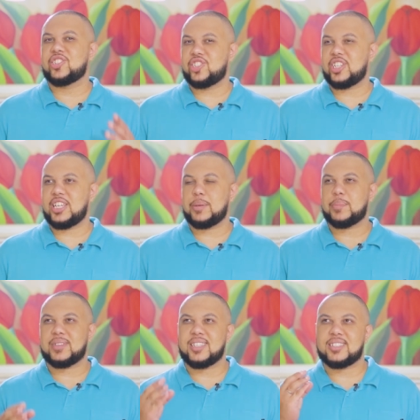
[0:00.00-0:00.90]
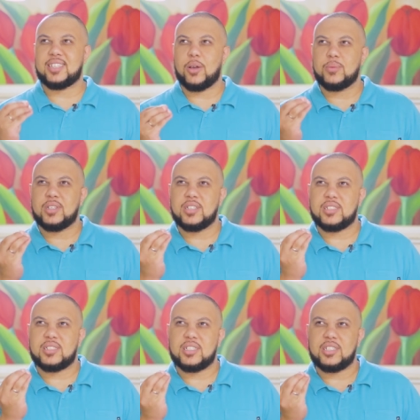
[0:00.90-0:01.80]
Jeep, the sound
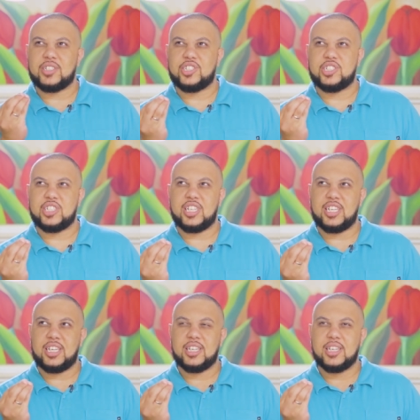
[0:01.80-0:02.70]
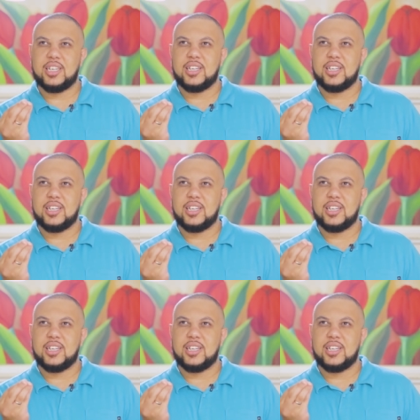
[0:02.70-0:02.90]
is G,